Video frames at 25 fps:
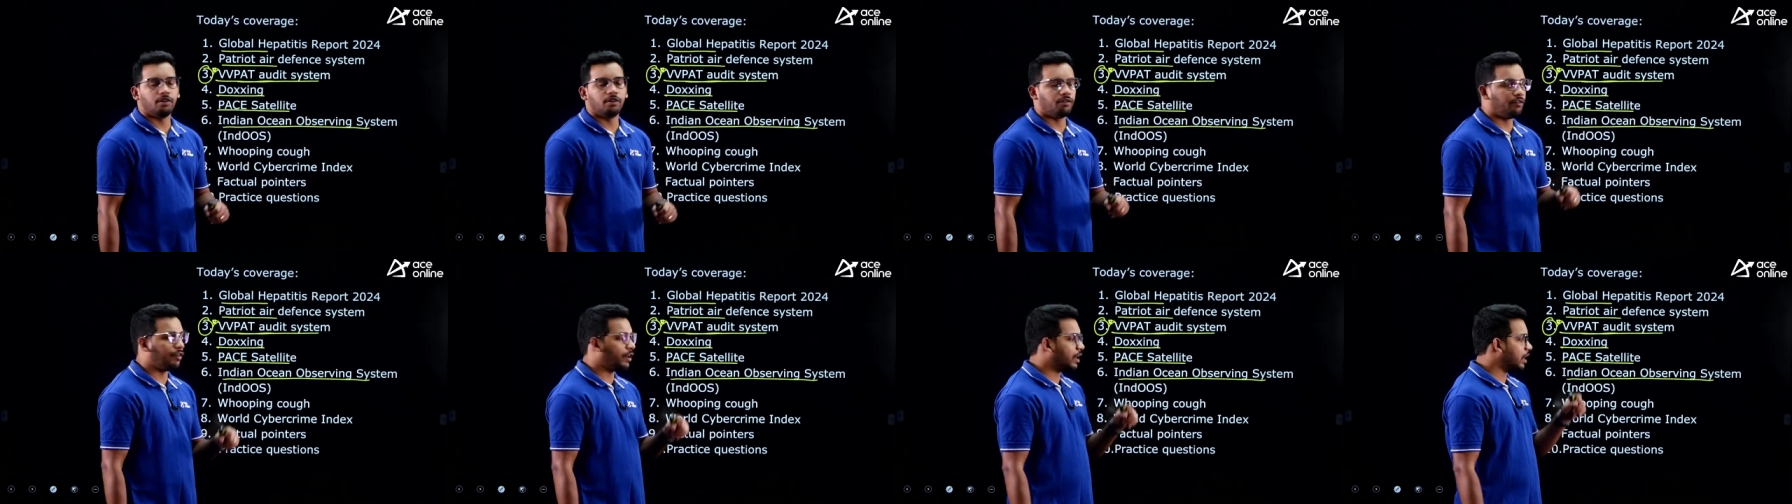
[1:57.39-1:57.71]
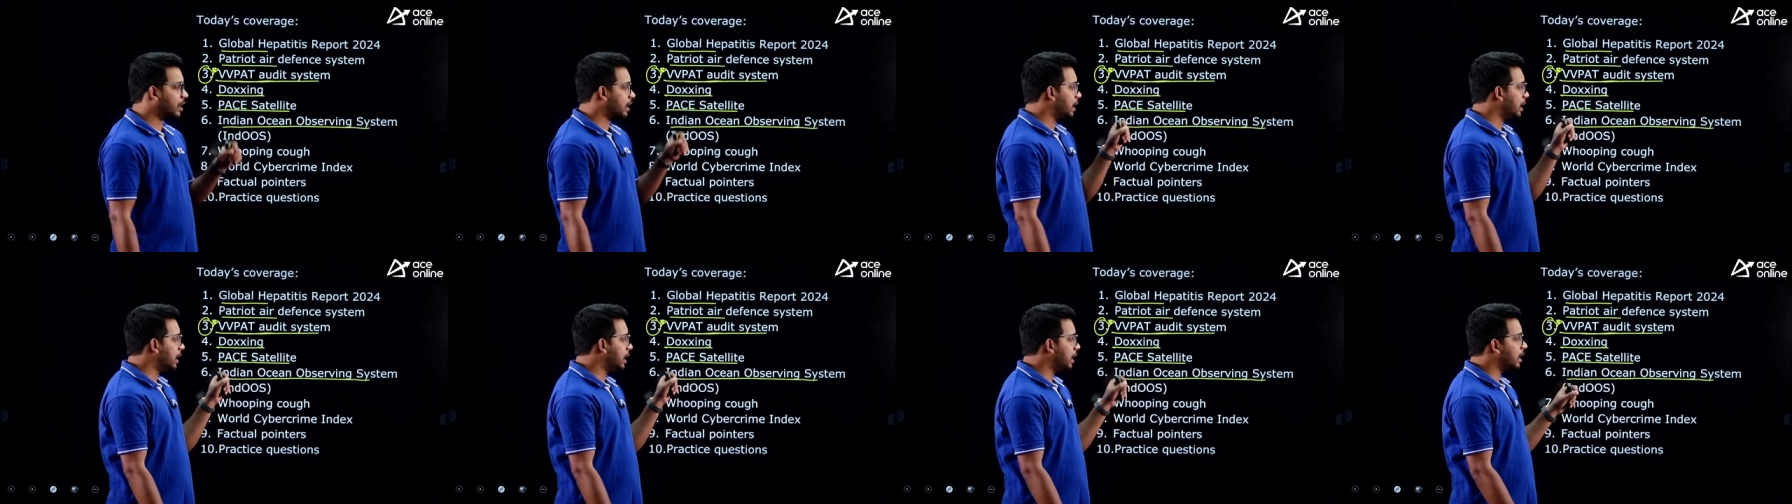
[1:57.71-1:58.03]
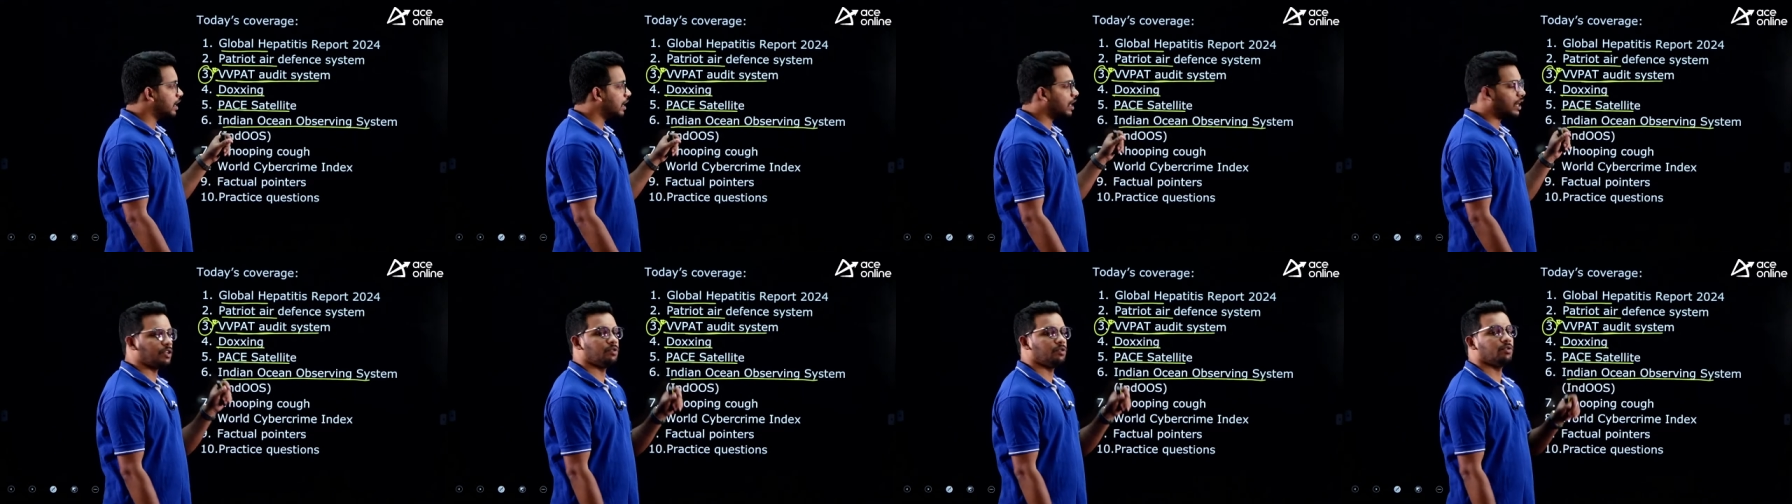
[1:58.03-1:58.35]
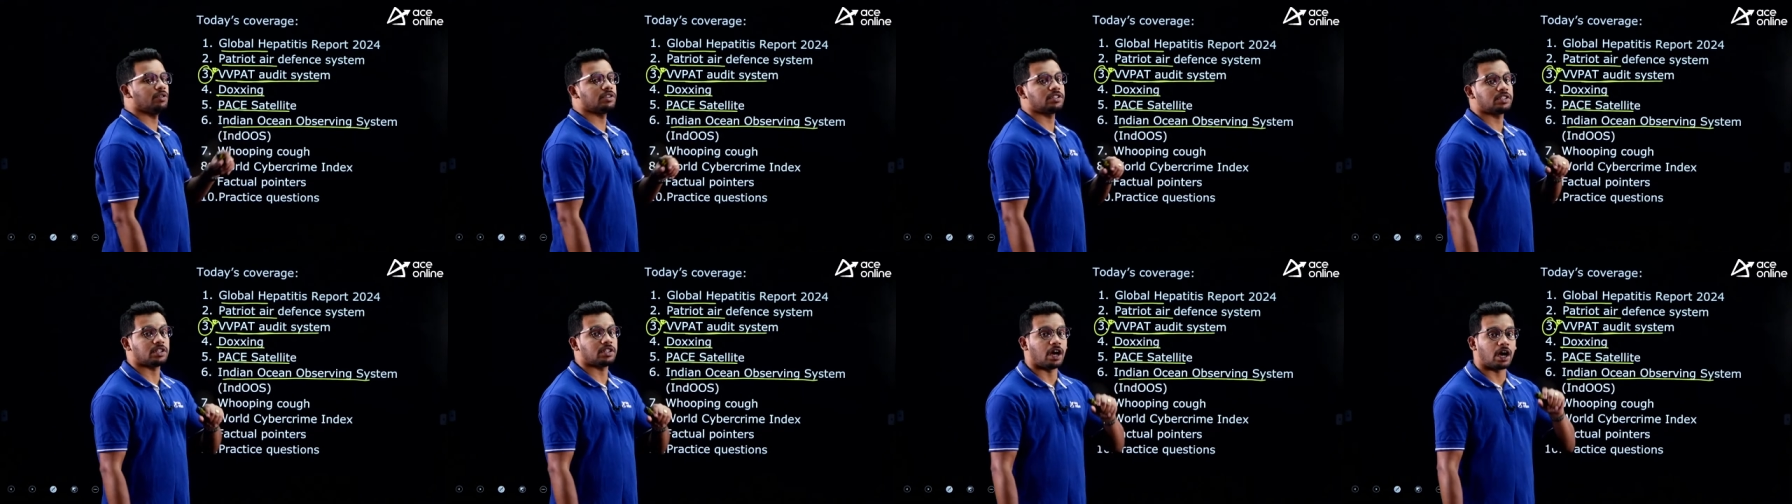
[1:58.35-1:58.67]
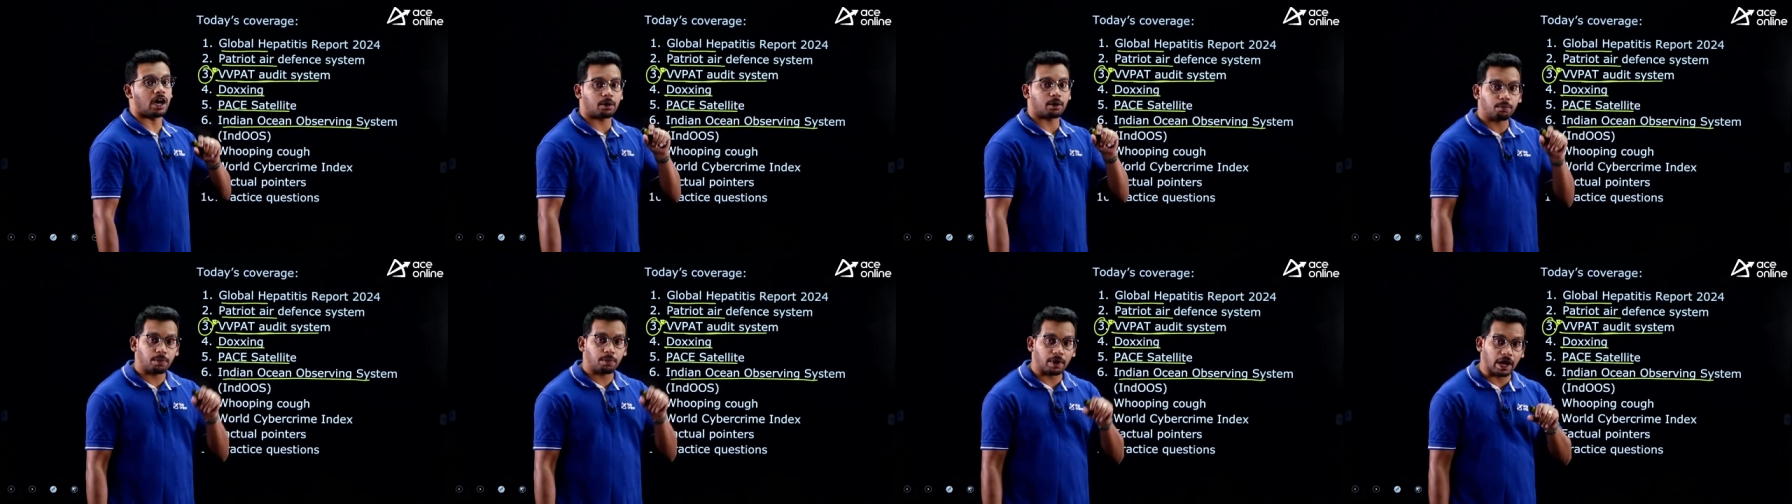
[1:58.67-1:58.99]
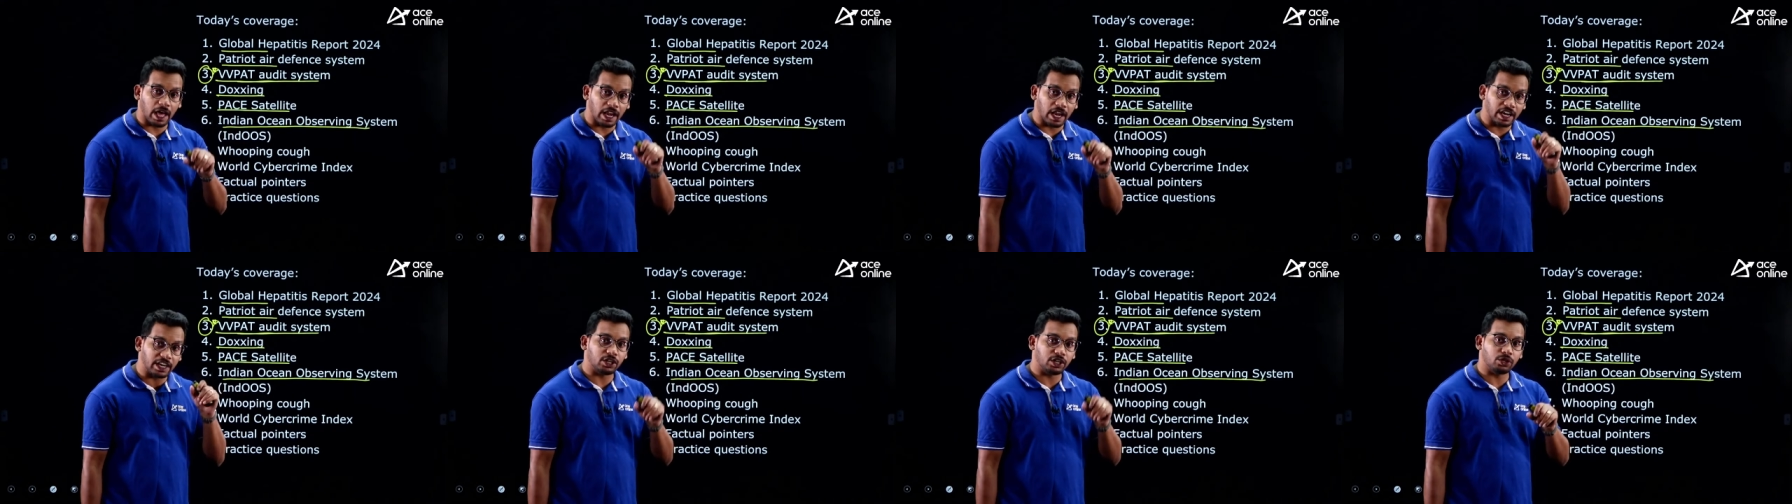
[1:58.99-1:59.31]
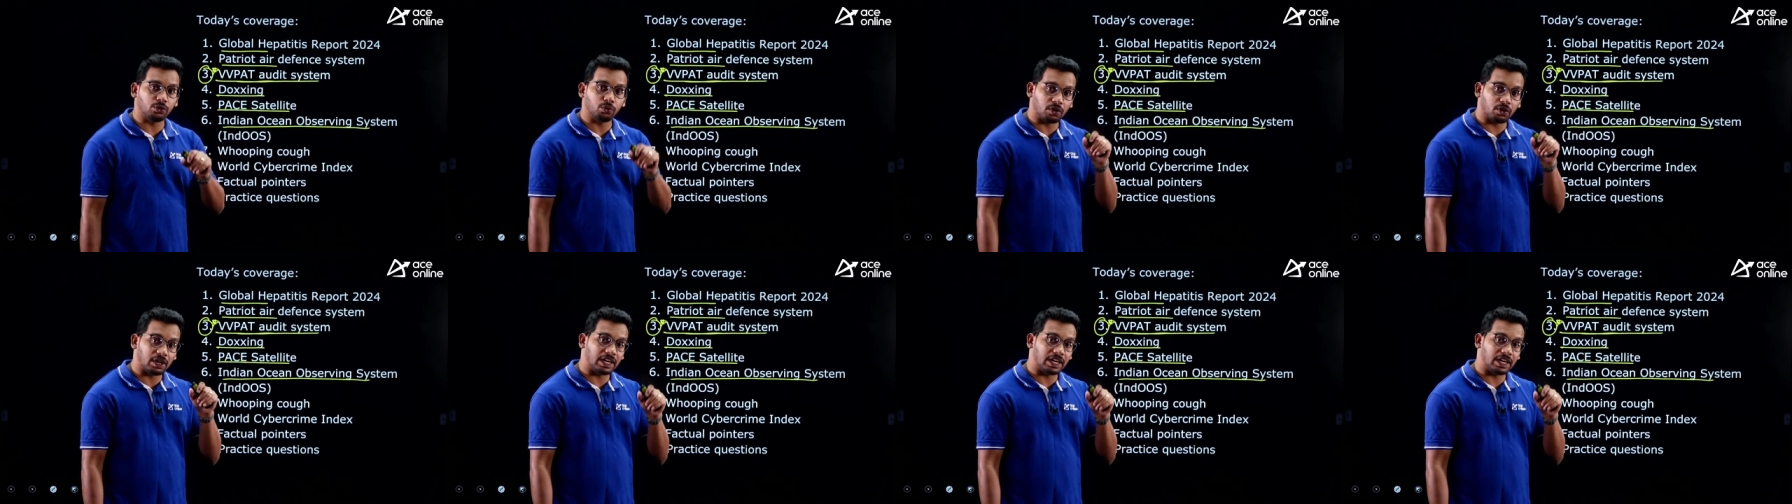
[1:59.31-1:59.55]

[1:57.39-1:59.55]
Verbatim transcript: where India and US are planning to